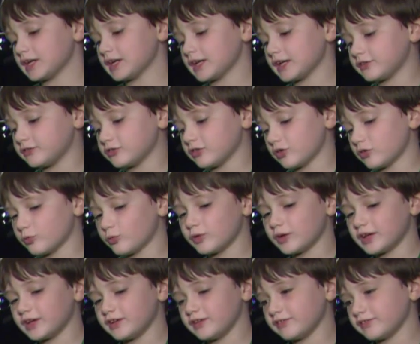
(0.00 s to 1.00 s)
I like their
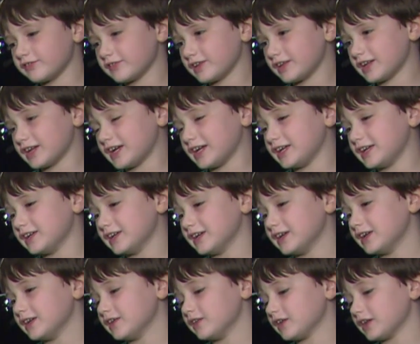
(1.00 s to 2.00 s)
wings, and
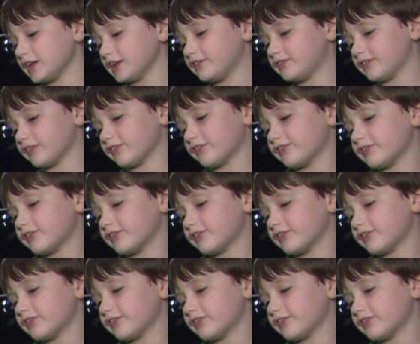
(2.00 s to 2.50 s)
I like the